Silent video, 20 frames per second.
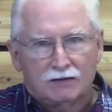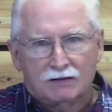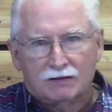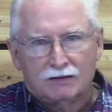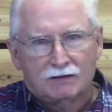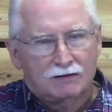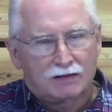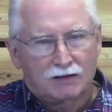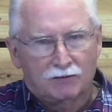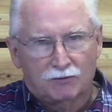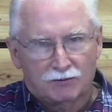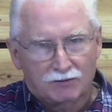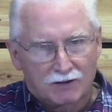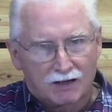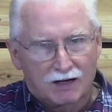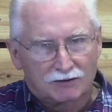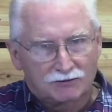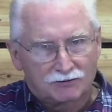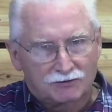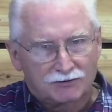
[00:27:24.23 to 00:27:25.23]
They were
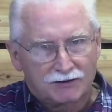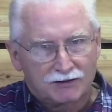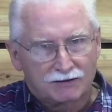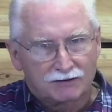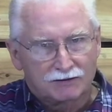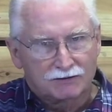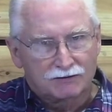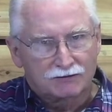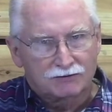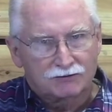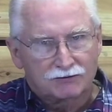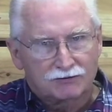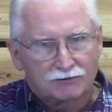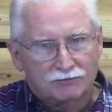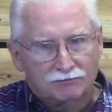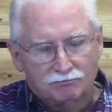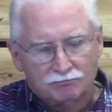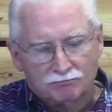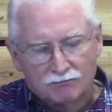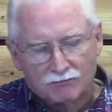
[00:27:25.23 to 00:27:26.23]
not sinless.
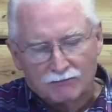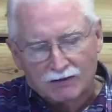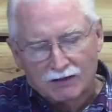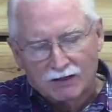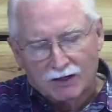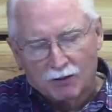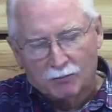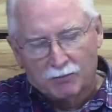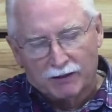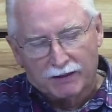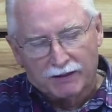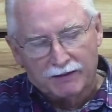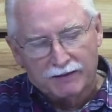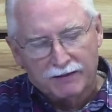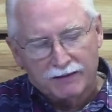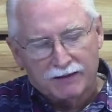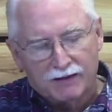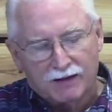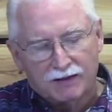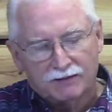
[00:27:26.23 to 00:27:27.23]
But in
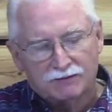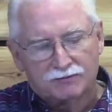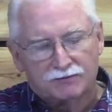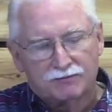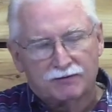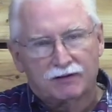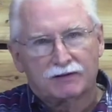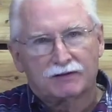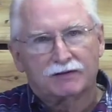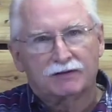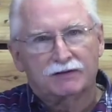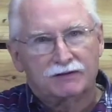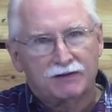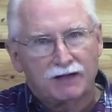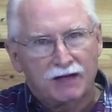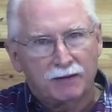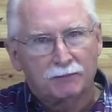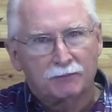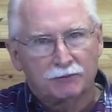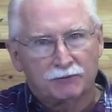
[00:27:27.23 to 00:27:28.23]
the eyes of their
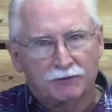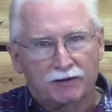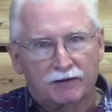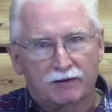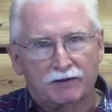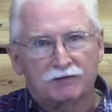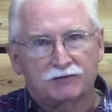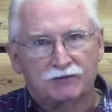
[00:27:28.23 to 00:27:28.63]
contemporaries,